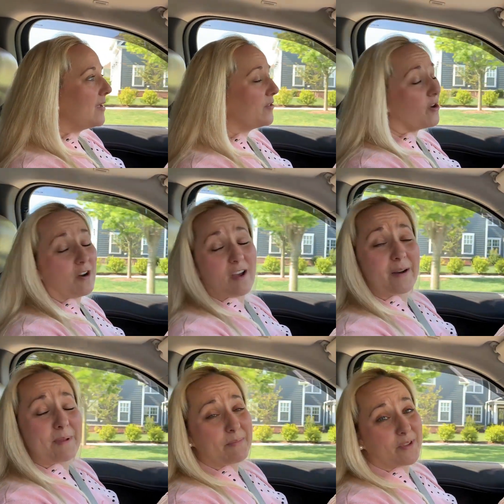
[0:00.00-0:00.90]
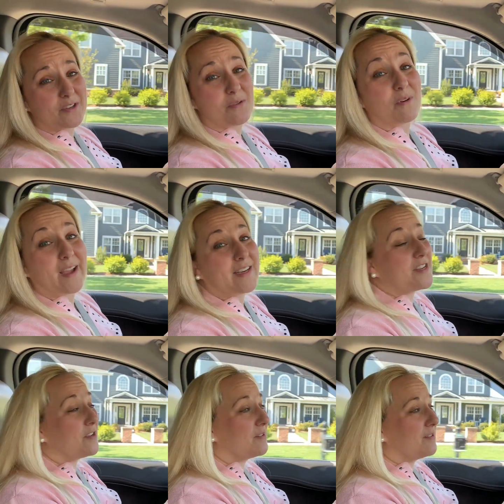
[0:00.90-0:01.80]
there are a lot of people that don't like
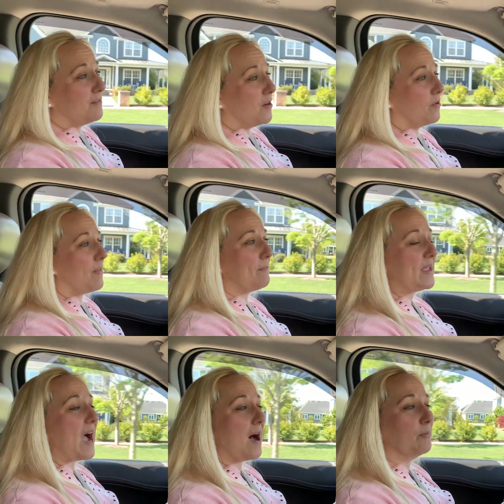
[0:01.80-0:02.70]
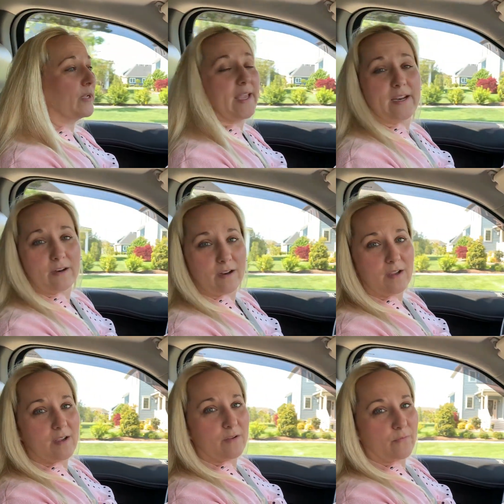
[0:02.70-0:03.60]
to you know, be obligated
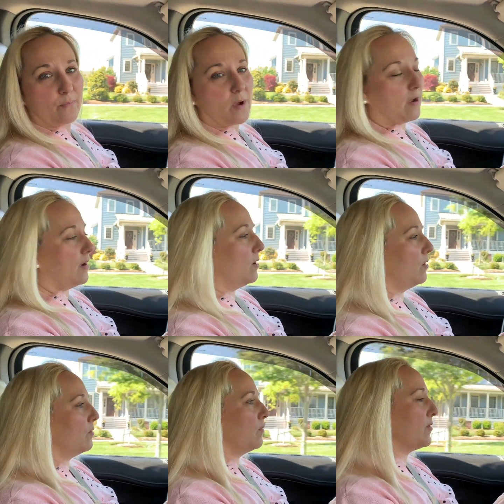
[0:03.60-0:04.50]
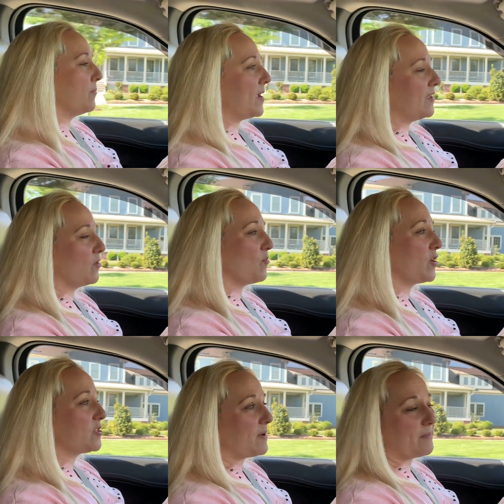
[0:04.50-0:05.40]
uh, while they're paying their
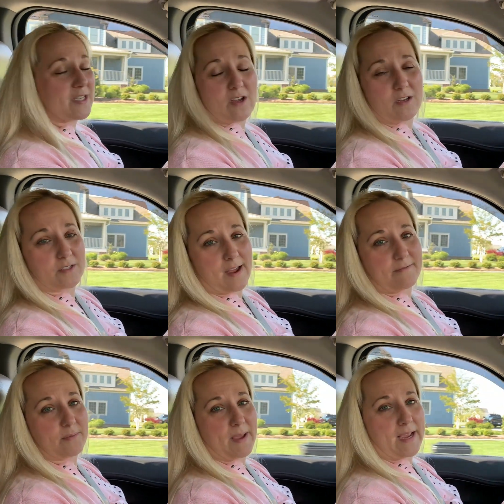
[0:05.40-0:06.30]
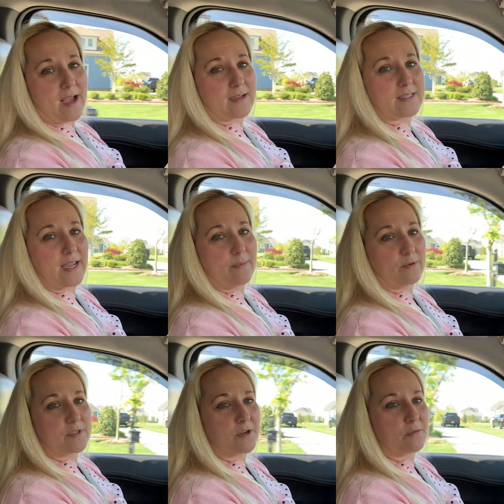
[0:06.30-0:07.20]
mortgage payment to also have to pay Cox
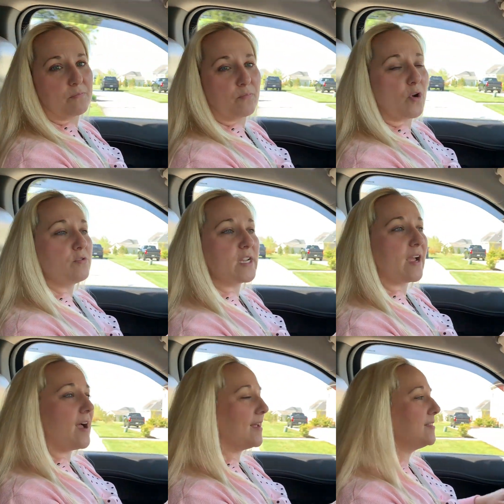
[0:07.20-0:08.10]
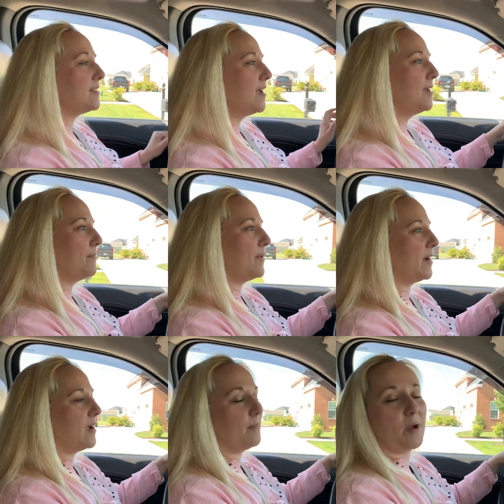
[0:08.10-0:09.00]
Cable. So pros and cons,
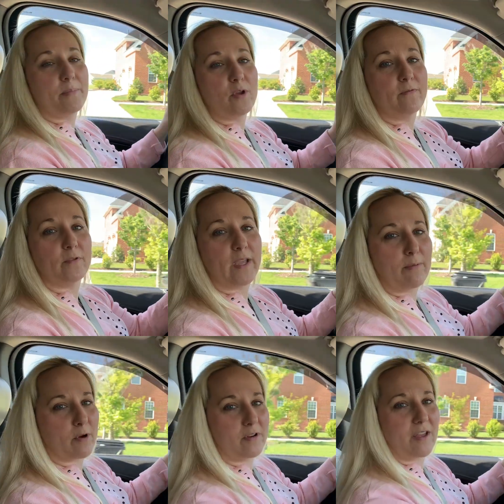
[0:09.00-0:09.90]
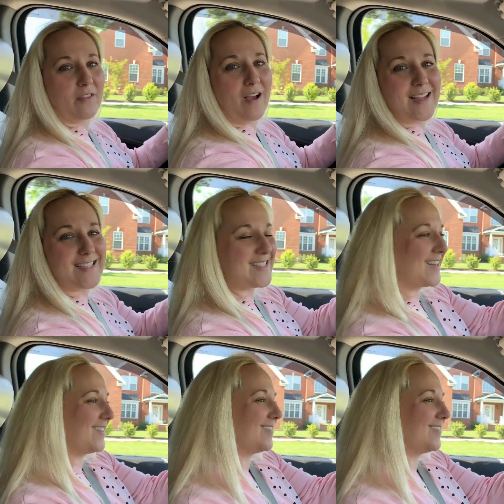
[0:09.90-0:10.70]
but um, a beautiful neighborhood nonetheless.